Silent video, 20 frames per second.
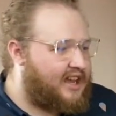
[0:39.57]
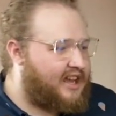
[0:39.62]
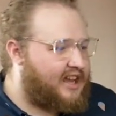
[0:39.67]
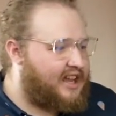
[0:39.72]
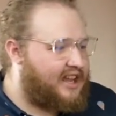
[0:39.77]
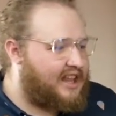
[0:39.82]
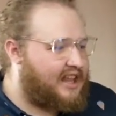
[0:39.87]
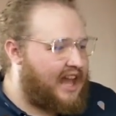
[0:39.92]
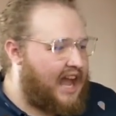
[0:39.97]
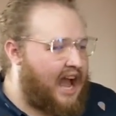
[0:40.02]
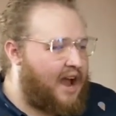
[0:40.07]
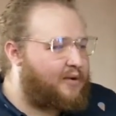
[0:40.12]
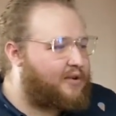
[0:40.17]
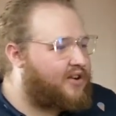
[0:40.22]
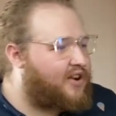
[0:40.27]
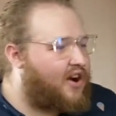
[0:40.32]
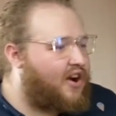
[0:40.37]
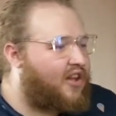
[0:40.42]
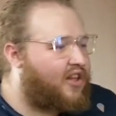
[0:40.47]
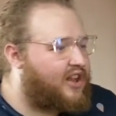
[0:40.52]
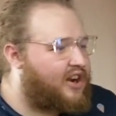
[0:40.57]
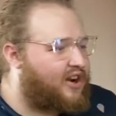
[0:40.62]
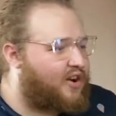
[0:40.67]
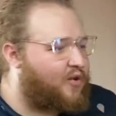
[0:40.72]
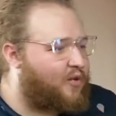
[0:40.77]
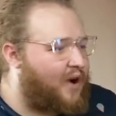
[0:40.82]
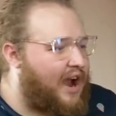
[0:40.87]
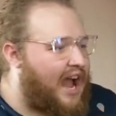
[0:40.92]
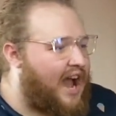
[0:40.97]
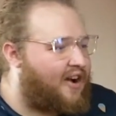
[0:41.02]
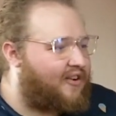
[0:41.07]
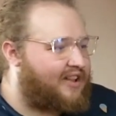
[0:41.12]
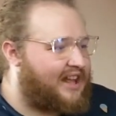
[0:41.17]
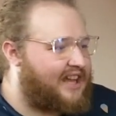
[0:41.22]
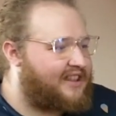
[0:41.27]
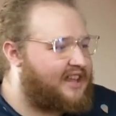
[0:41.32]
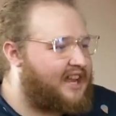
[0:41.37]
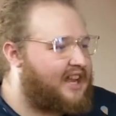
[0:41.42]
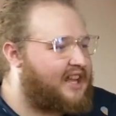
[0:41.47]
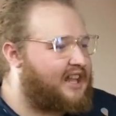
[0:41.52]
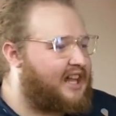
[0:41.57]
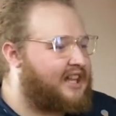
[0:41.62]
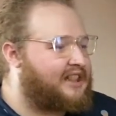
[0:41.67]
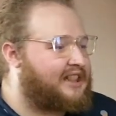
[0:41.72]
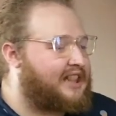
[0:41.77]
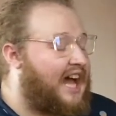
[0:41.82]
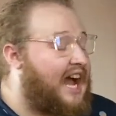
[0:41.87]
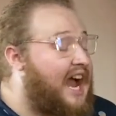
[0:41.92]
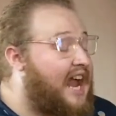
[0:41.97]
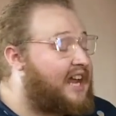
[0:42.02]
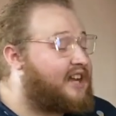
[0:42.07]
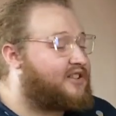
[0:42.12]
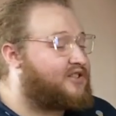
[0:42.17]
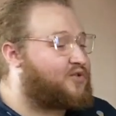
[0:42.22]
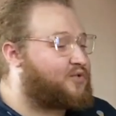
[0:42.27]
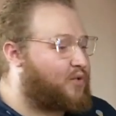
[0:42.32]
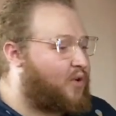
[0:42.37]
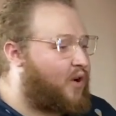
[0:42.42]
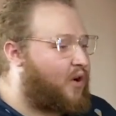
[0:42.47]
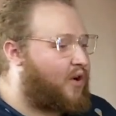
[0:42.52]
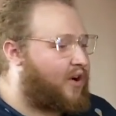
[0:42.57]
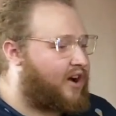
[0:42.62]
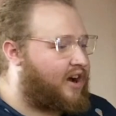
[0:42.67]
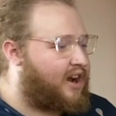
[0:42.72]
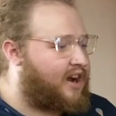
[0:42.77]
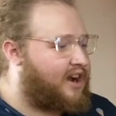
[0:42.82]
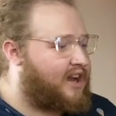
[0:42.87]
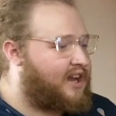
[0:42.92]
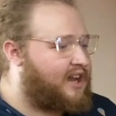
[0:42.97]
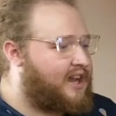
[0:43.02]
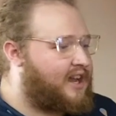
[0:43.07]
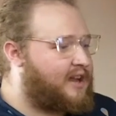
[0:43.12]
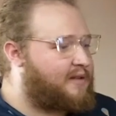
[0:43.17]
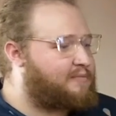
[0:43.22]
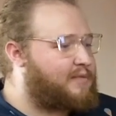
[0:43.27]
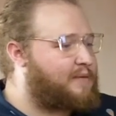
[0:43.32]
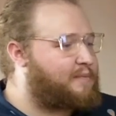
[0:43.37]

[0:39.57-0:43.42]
of a roar. I would call it a growl. I think lions roar. No, no, no,